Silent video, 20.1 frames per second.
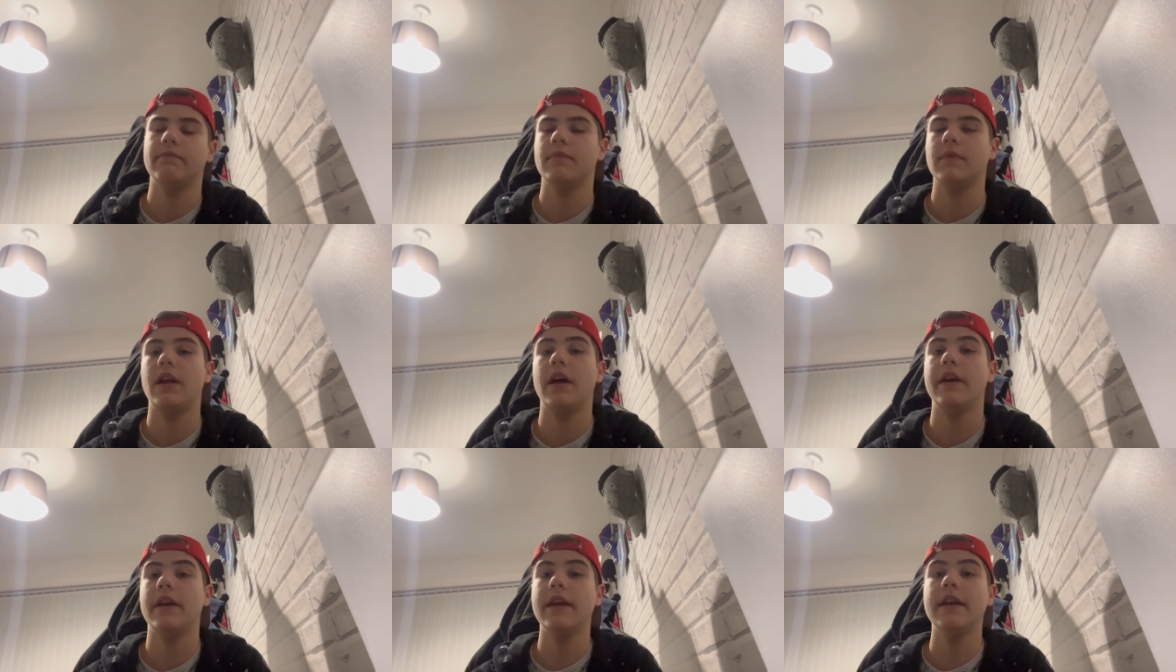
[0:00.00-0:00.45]

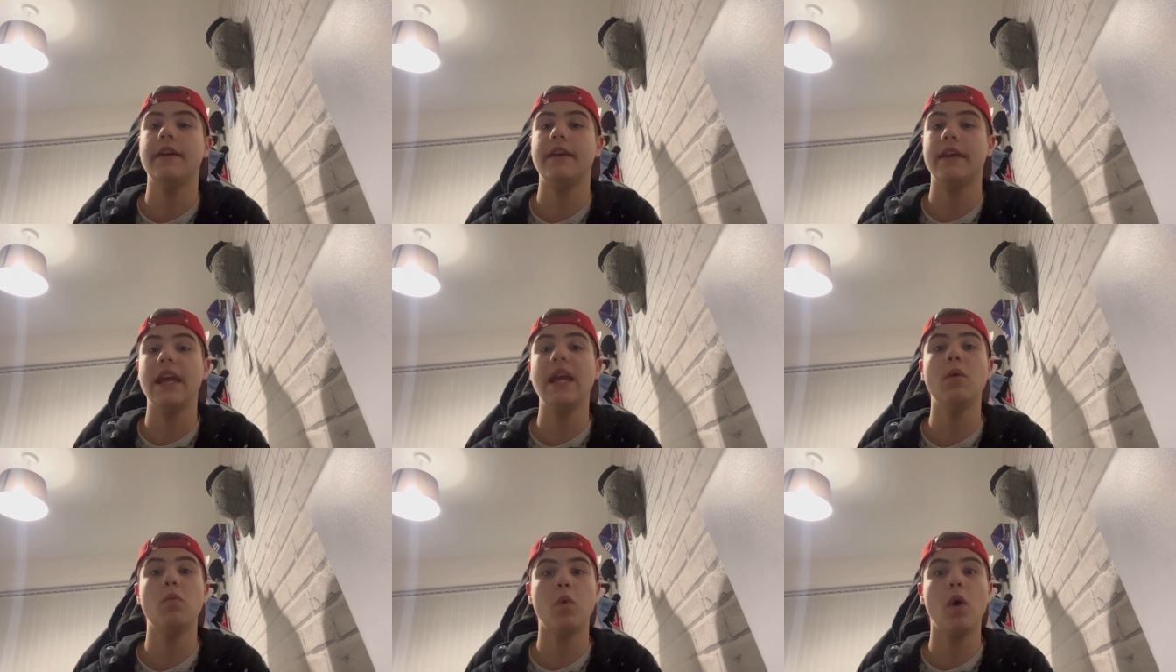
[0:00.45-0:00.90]
Like,
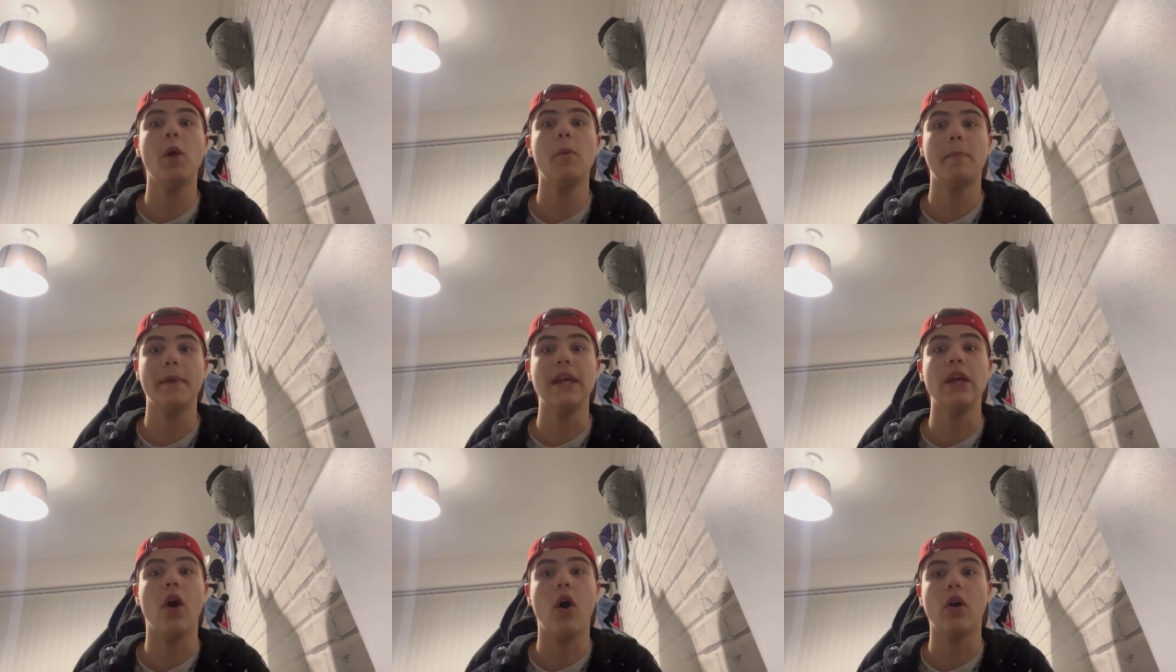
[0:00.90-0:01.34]
he will
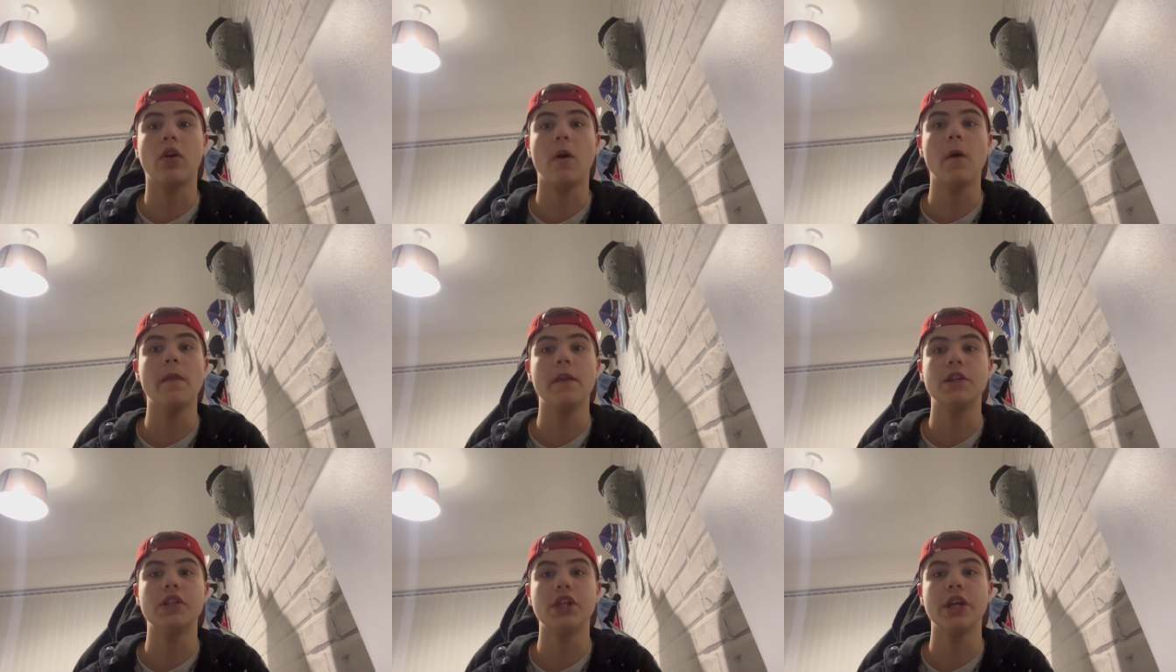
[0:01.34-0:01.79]
beat
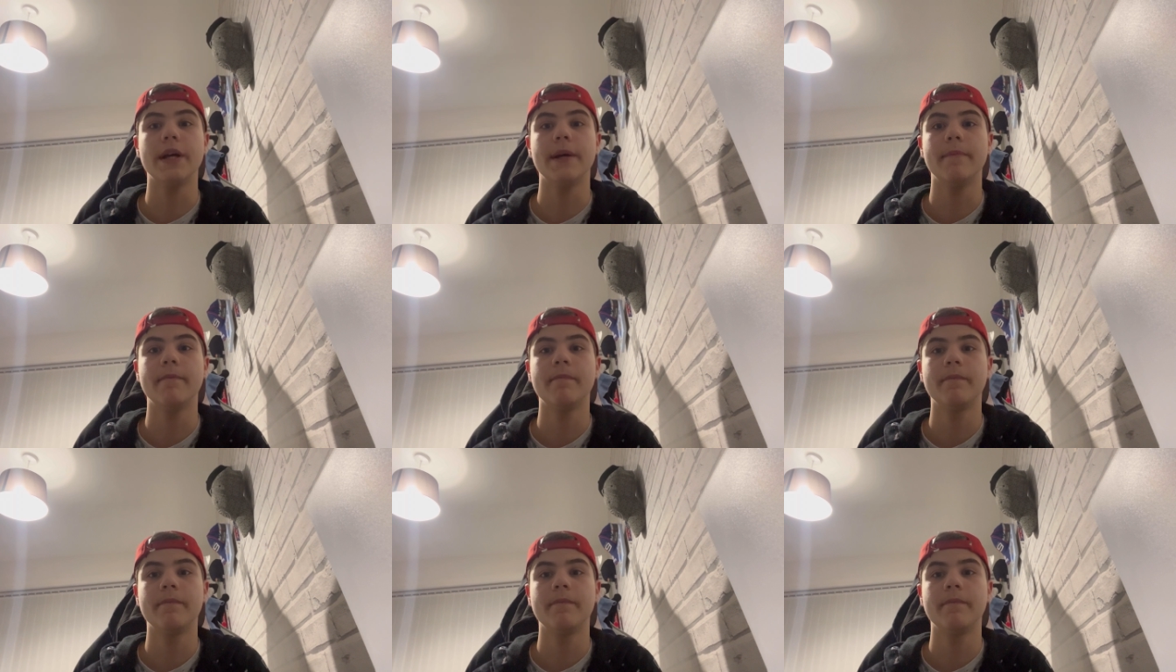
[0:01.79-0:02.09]
Ocon this year.